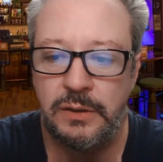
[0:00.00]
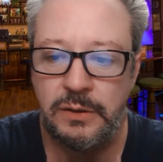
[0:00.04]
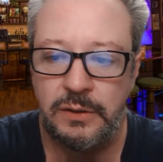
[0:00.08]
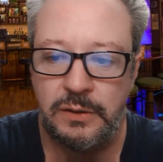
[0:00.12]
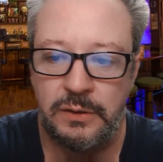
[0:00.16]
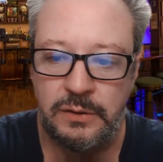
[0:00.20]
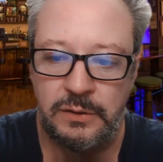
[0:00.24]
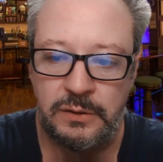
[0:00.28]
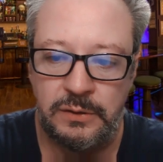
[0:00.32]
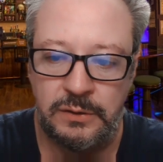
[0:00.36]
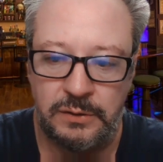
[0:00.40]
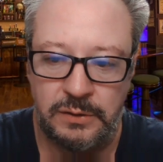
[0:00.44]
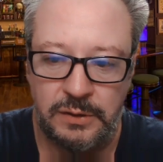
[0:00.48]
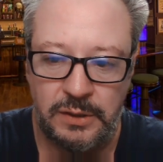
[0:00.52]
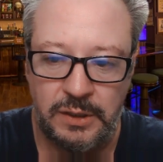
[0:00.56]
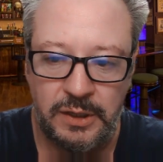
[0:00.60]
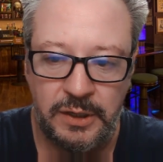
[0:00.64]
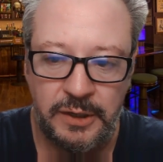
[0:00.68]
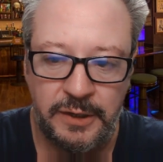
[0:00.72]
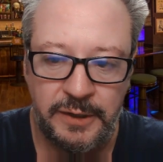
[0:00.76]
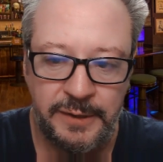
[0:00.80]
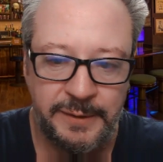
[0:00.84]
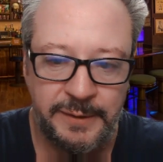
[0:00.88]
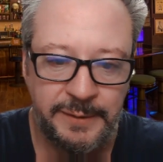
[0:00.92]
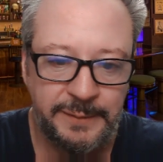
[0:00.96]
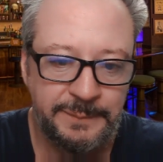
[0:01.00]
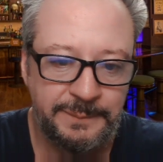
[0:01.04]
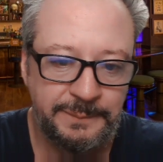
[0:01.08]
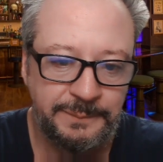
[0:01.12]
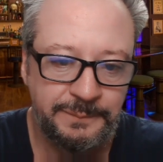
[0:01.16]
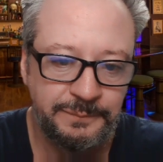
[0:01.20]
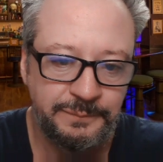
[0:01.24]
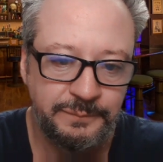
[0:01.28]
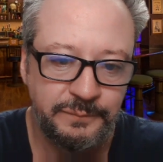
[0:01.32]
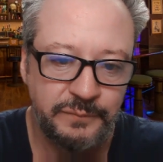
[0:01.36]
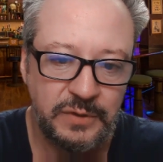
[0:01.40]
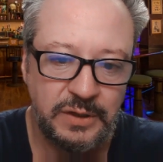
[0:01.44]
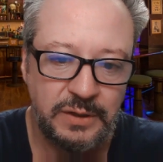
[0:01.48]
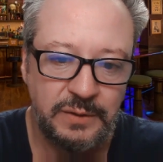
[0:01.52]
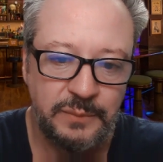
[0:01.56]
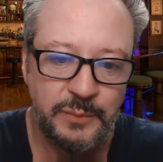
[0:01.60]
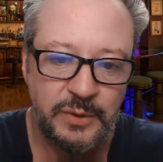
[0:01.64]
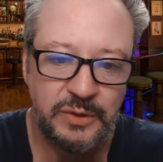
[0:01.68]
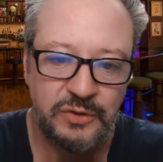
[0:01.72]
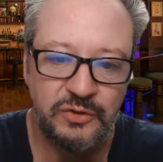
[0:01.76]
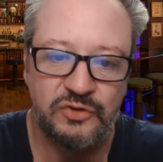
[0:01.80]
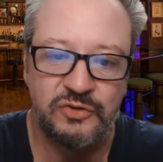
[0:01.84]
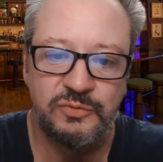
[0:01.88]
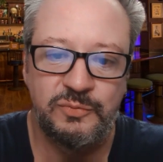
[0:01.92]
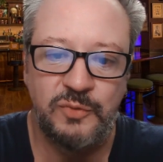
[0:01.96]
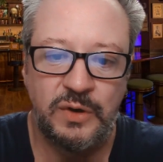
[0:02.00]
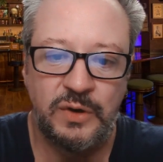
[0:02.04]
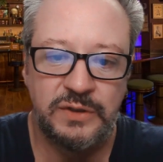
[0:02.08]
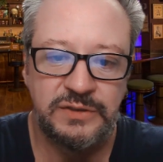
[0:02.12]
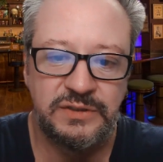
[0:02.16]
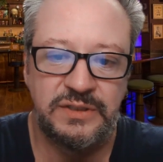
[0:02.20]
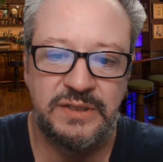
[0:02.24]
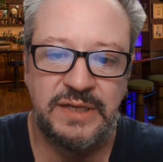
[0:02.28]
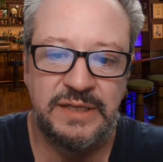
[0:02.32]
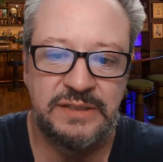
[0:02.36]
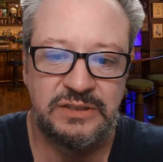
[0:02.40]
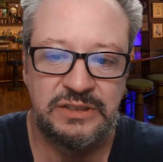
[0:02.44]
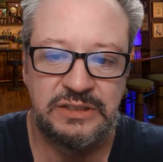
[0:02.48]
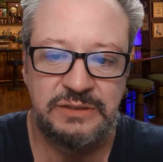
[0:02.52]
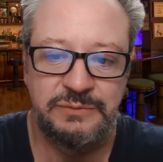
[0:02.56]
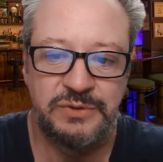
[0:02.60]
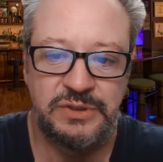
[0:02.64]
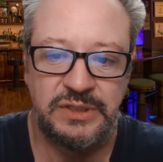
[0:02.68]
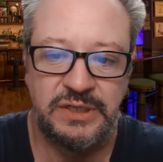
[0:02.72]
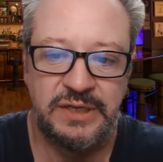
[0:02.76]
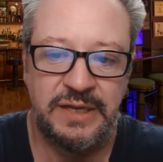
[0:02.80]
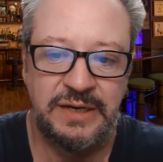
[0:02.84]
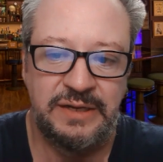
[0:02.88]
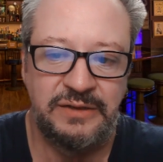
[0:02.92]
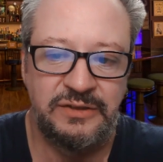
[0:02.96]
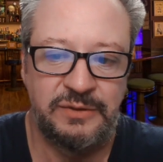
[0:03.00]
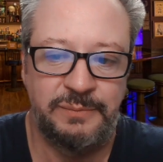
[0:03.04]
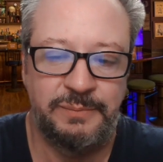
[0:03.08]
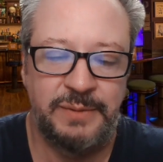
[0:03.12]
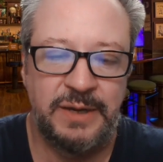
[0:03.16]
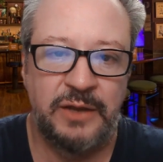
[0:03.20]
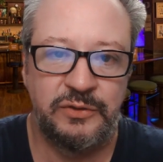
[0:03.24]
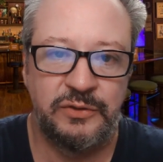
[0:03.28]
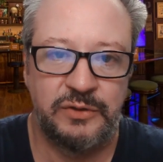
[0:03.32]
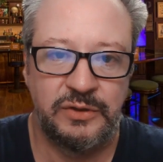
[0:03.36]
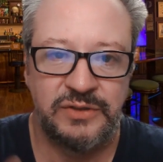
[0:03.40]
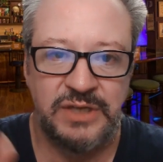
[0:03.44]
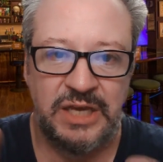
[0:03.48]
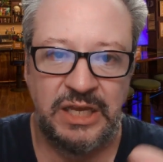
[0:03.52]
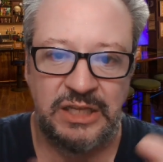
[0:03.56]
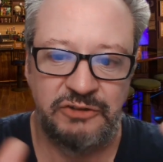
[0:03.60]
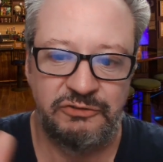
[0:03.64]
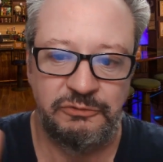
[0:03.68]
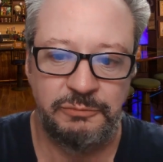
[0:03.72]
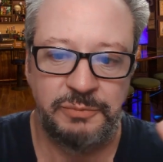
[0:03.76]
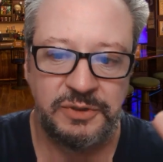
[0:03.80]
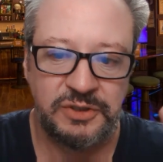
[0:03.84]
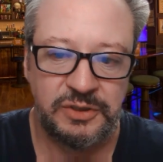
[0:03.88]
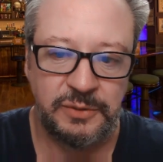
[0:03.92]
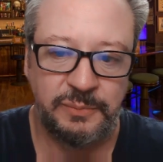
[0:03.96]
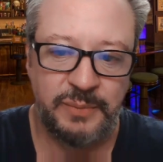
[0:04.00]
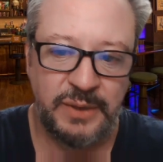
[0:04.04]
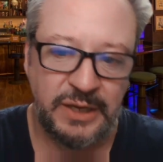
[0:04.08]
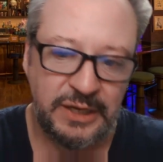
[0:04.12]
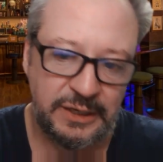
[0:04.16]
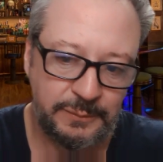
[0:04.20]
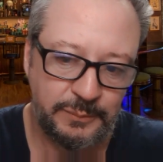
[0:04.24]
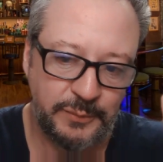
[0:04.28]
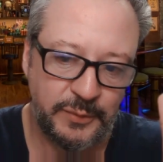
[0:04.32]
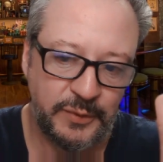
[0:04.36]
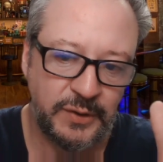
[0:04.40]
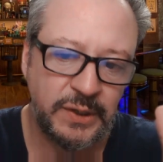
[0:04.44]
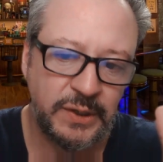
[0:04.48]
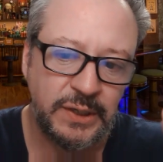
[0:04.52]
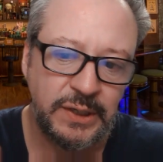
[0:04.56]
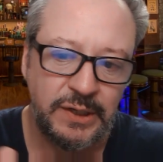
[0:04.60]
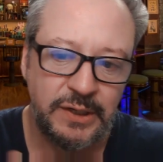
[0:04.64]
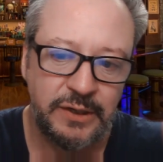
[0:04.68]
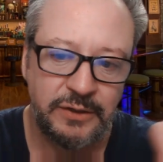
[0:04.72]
But the smallest that seems to get is about the size of a piece of paper.